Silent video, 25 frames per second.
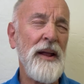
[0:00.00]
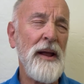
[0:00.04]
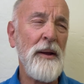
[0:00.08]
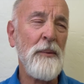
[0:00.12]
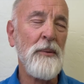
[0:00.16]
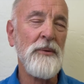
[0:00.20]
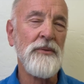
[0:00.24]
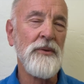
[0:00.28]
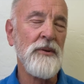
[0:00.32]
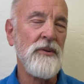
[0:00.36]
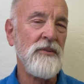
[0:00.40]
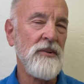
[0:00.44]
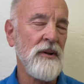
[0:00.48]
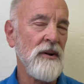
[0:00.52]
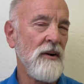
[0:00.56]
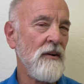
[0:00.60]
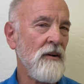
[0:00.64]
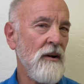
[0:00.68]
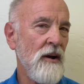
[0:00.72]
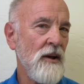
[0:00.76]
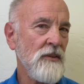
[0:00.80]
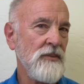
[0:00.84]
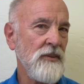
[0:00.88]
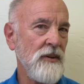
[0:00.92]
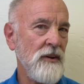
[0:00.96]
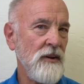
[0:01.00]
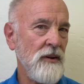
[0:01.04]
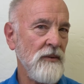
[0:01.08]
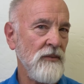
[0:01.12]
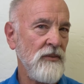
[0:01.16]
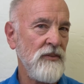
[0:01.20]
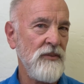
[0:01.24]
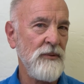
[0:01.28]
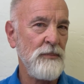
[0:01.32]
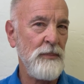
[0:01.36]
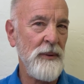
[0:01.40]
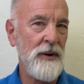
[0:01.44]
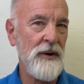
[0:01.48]
day was a generosity of
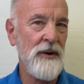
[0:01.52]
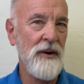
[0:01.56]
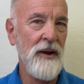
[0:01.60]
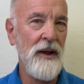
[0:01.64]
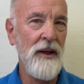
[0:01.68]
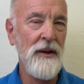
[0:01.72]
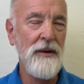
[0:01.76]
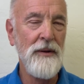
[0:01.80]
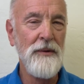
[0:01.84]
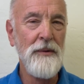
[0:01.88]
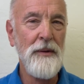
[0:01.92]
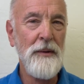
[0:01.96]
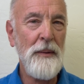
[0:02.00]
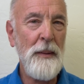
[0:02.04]
spirit.